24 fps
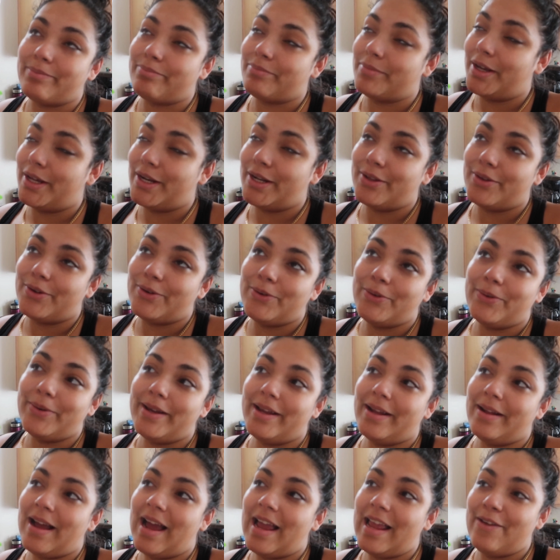I'm gonna do
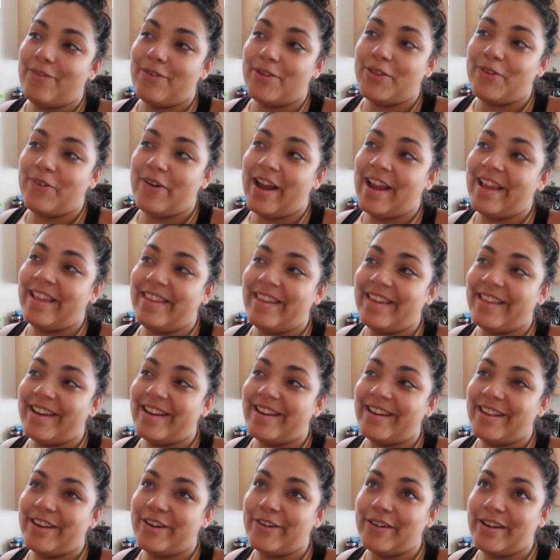it, even though I did
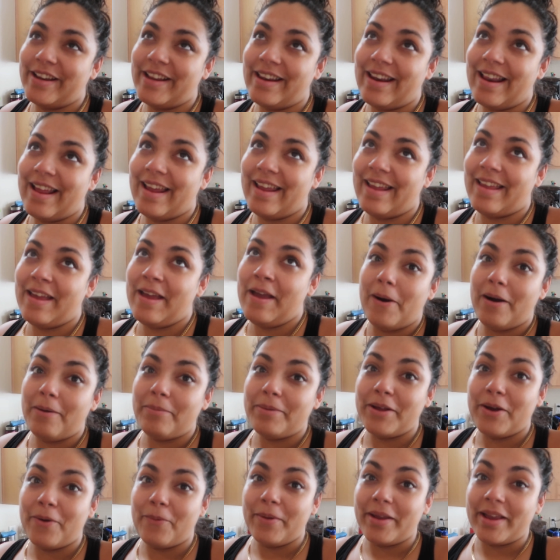it literally like
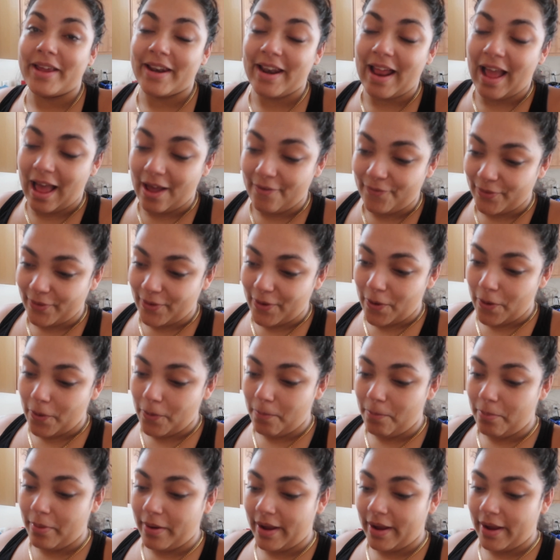probably a week and a half ago,